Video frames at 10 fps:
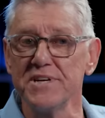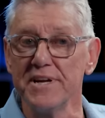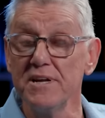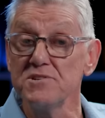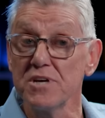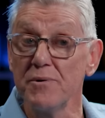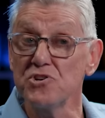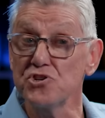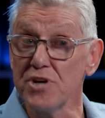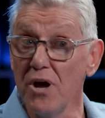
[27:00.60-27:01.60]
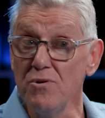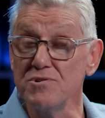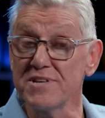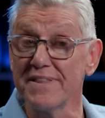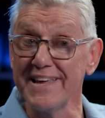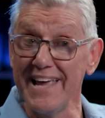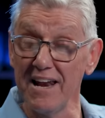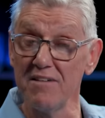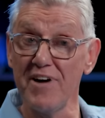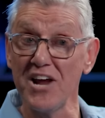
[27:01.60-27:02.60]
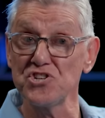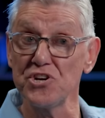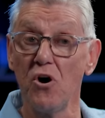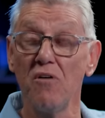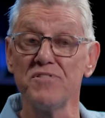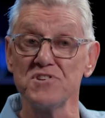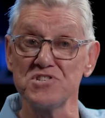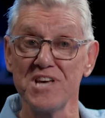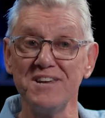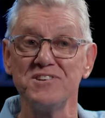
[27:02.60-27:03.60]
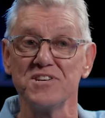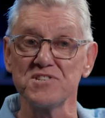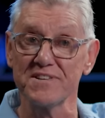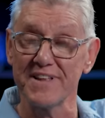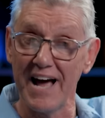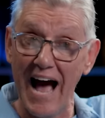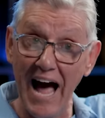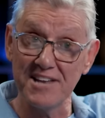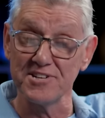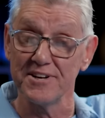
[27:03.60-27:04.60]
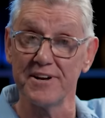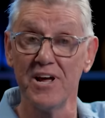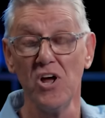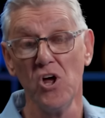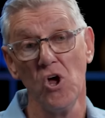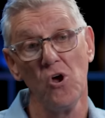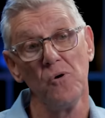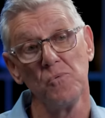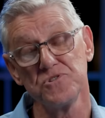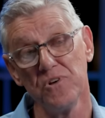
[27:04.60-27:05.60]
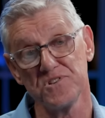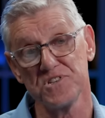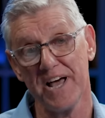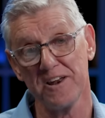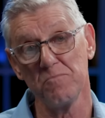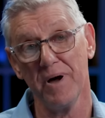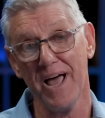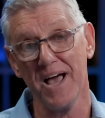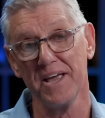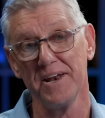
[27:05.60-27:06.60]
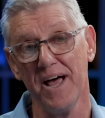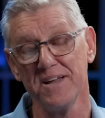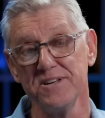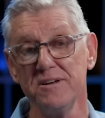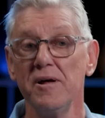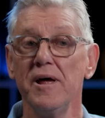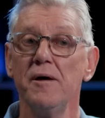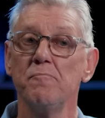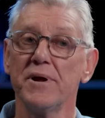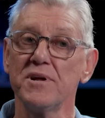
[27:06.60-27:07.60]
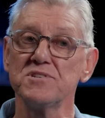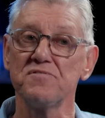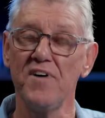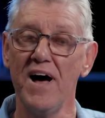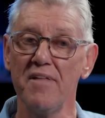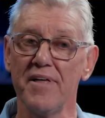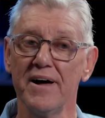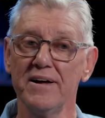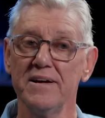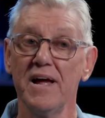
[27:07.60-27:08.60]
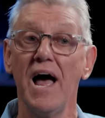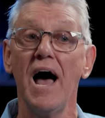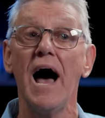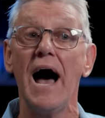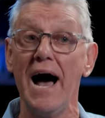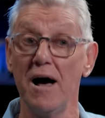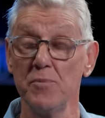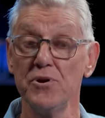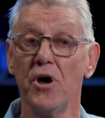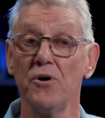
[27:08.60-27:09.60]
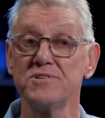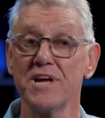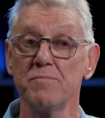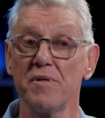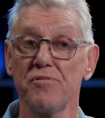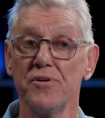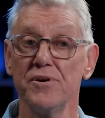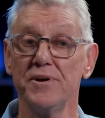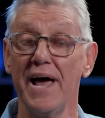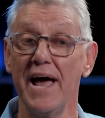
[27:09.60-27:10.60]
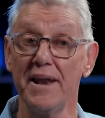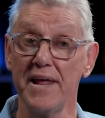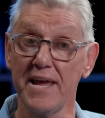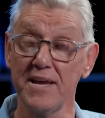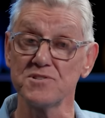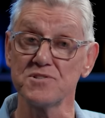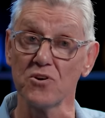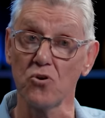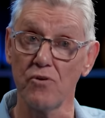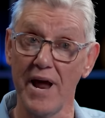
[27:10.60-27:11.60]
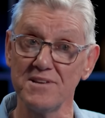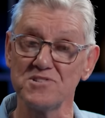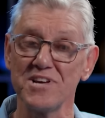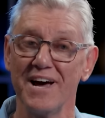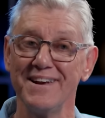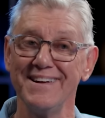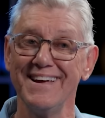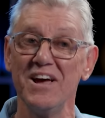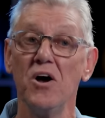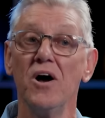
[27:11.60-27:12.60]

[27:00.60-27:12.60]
City. So it shows that the elevation of the sun disk, the Aten, was not started by Akhenaten, but his father, Amenhotep III, and he is the grandson